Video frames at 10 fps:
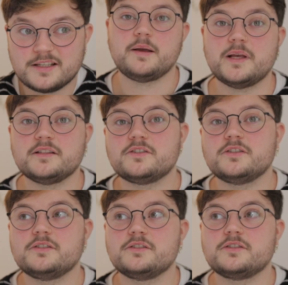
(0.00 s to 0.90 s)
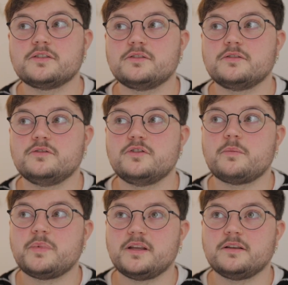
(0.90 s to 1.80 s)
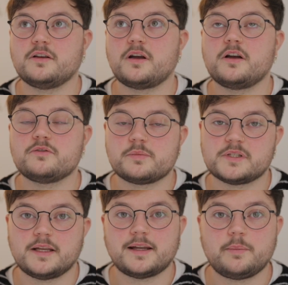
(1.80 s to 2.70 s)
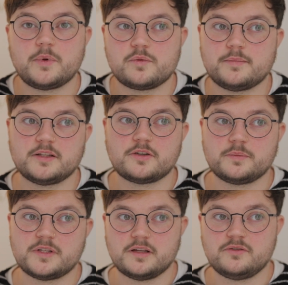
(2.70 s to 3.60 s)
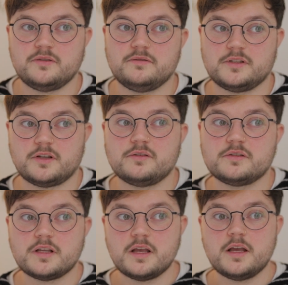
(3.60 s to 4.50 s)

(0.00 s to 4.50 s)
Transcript: I mentioned not being 100% happy with my top surgery results